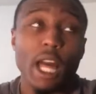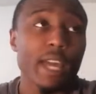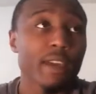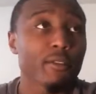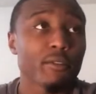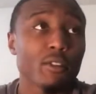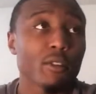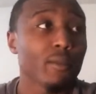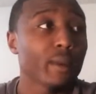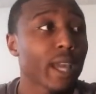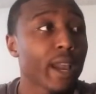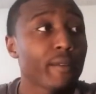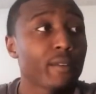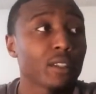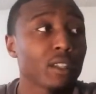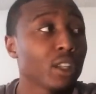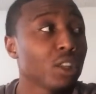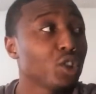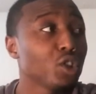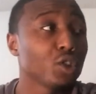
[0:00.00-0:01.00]
Like, feel me?
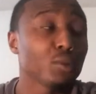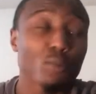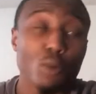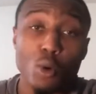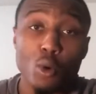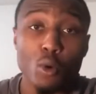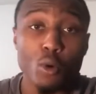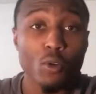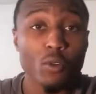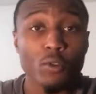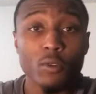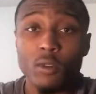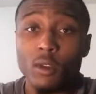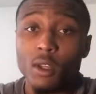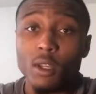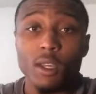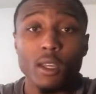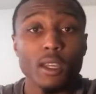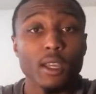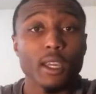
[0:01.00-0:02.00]
Everything smooth
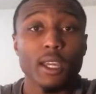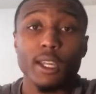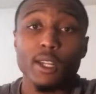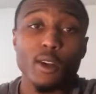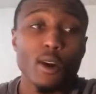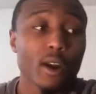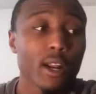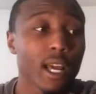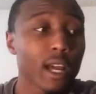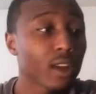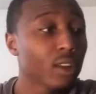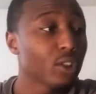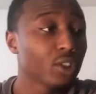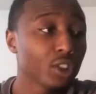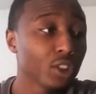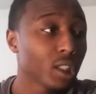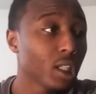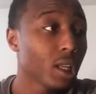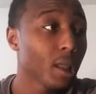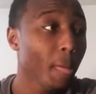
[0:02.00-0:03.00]
and all that
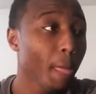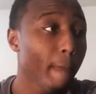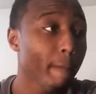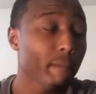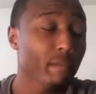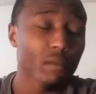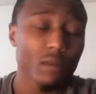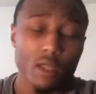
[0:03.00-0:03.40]
other shit.